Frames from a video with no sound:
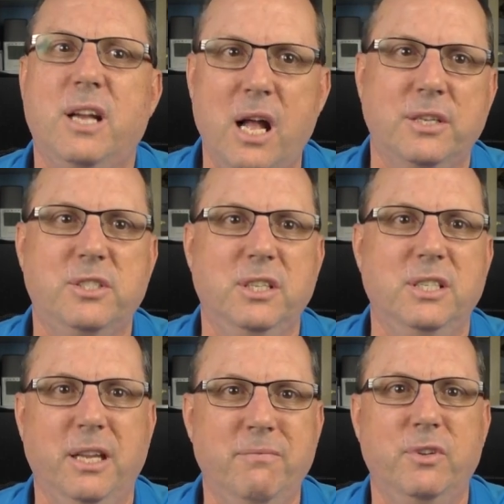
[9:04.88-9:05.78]

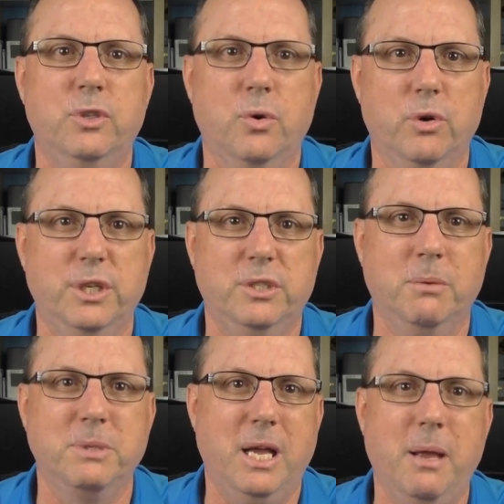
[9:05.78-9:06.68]
constant inventory
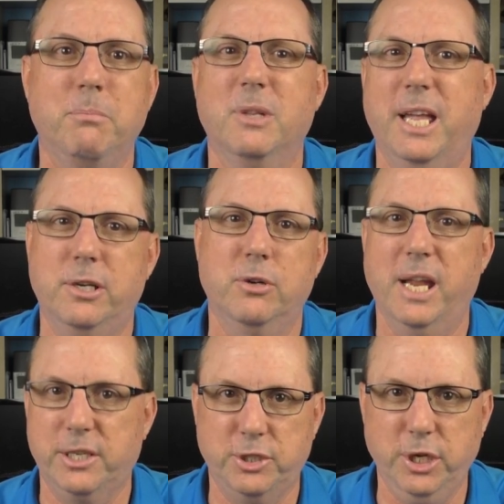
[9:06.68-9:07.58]
sometime later
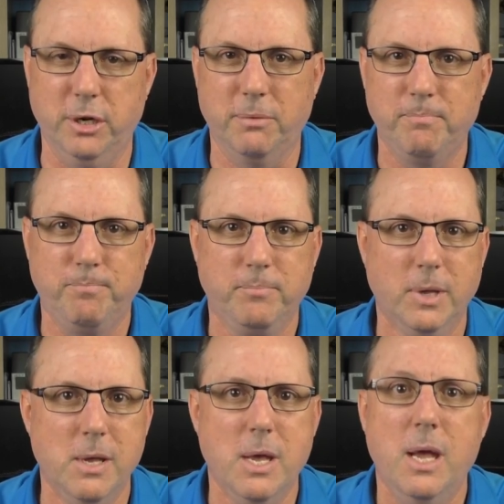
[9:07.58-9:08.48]
next year.
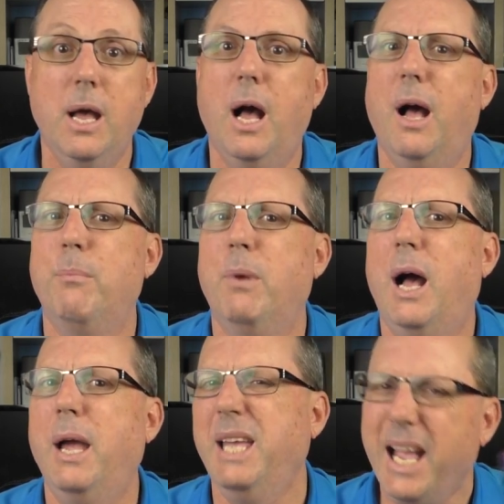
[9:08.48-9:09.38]
Um,
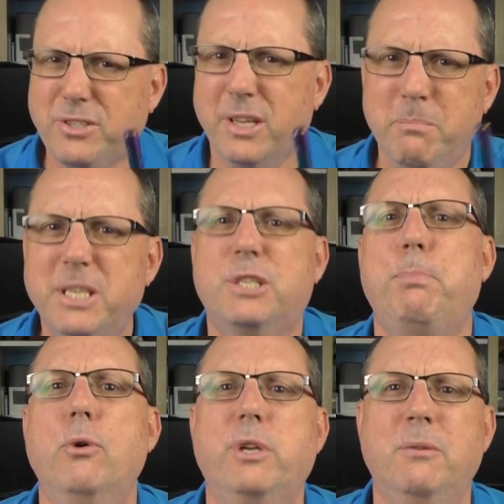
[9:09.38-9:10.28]
I actually
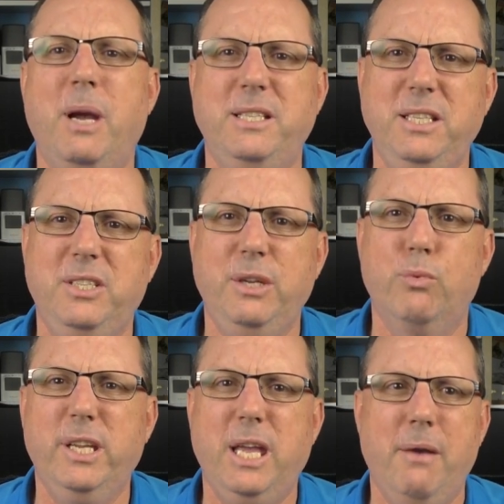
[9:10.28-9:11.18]
misspoke in my D C
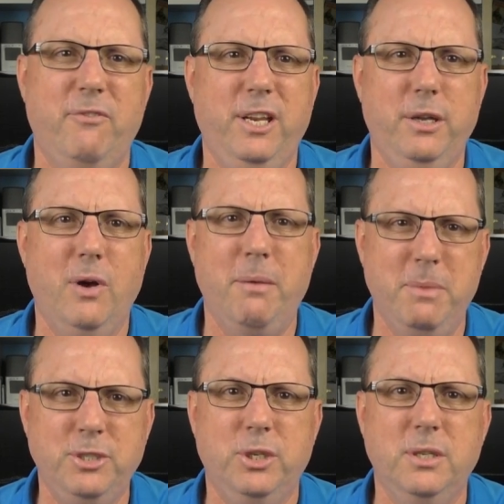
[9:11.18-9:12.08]
recap video. I
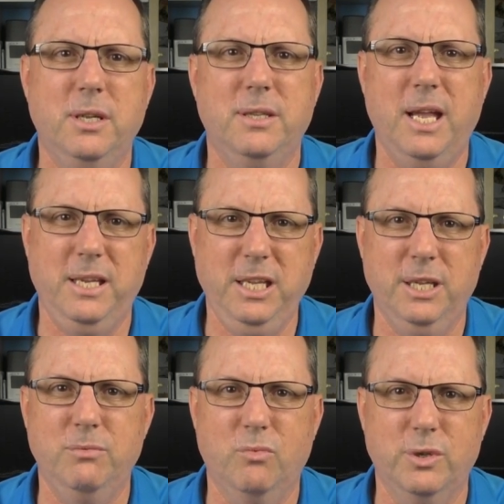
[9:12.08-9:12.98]
mentioned that
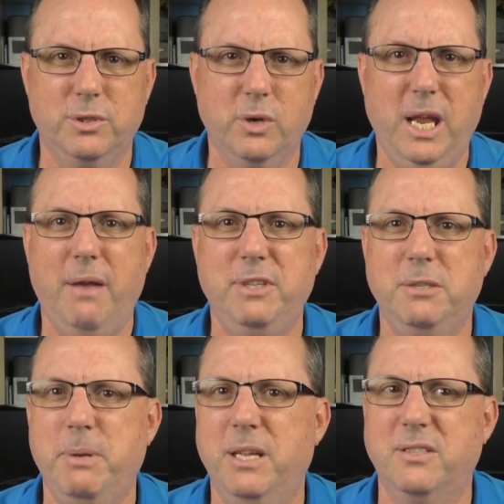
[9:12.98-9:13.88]
Ian was going to have
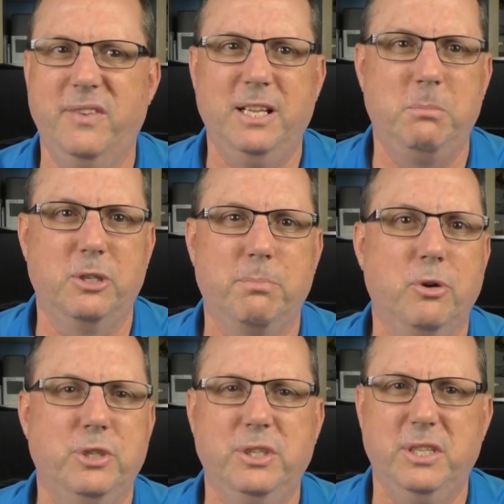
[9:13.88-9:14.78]
these pens available to
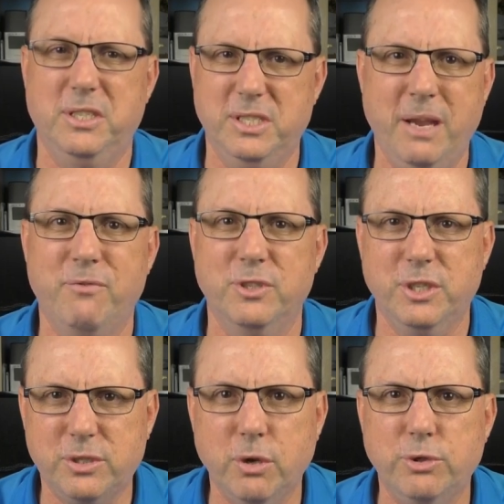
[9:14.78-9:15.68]
purchase at the San
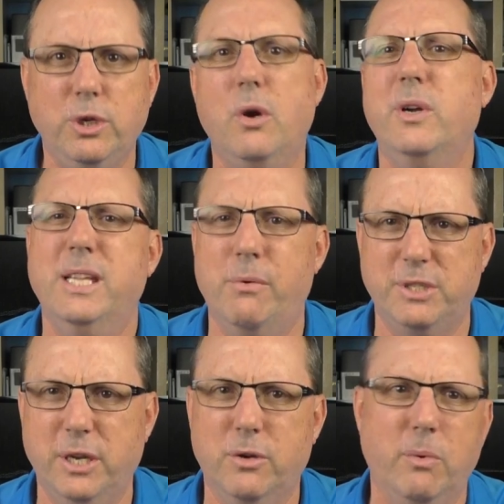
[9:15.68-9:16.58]
Francisco show, and that
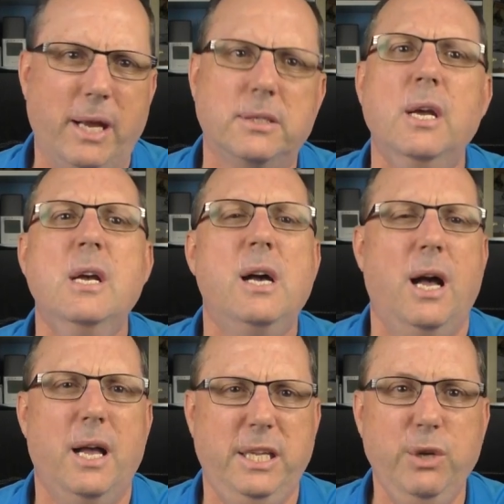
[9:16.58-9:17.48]
was incorrect.
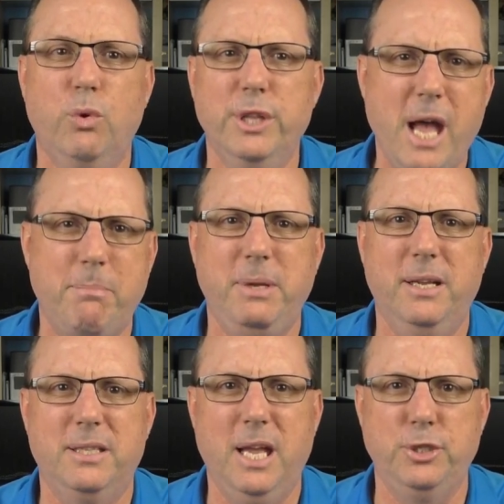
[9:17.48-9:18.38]
Uh, he will not
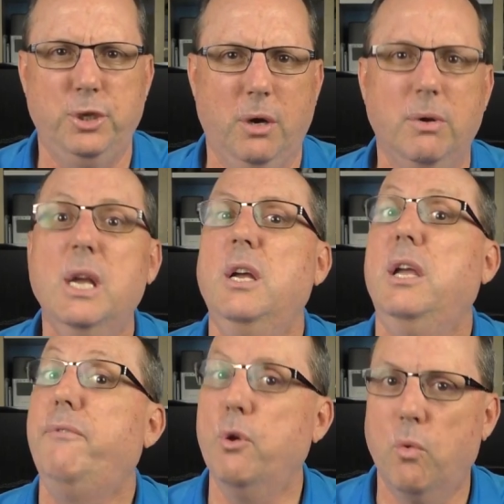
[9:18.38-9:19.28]
be at that show.
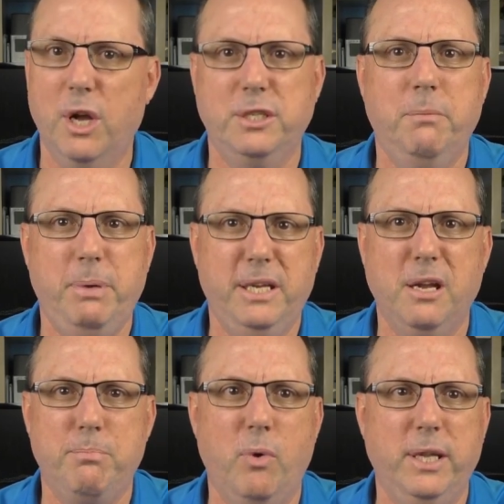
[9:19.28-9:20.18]
If you want to pick
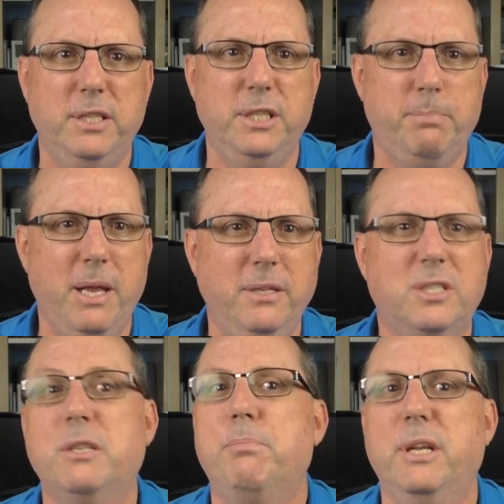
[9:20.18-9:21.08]
up one of these
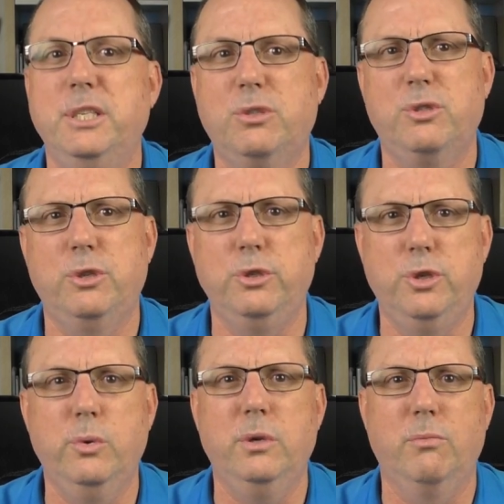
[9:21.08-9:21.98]
pens, the place to
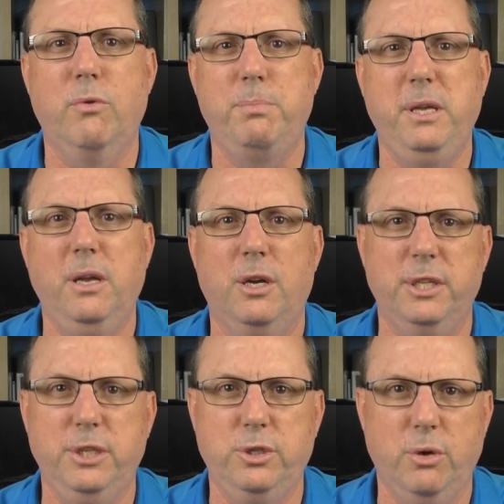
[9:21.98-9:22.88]
do it will be on
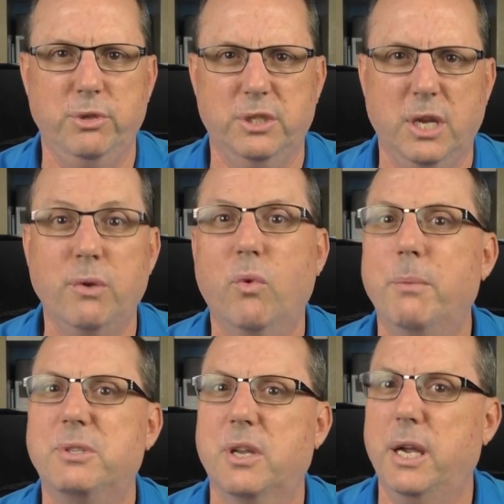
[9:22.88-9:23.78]
the Schon Design
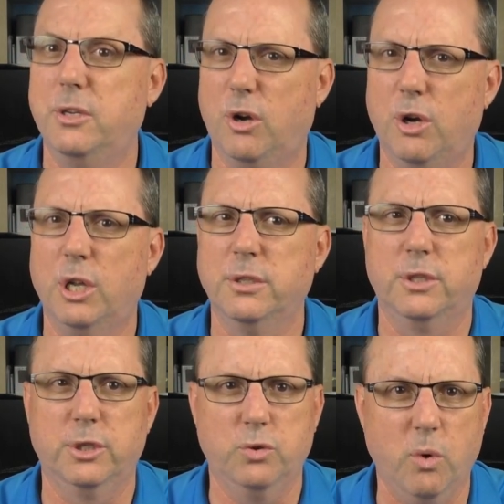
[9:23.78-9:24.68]
website
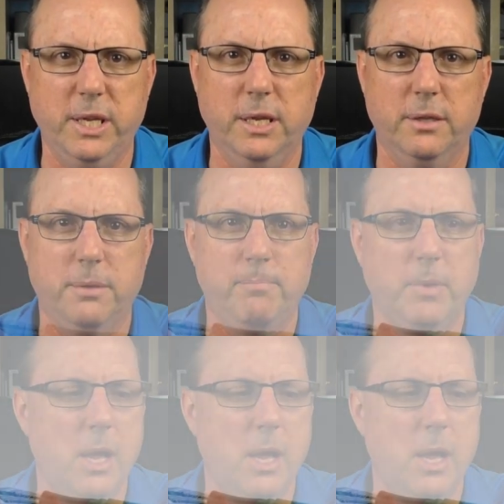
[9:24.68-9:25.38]
on the twentieth.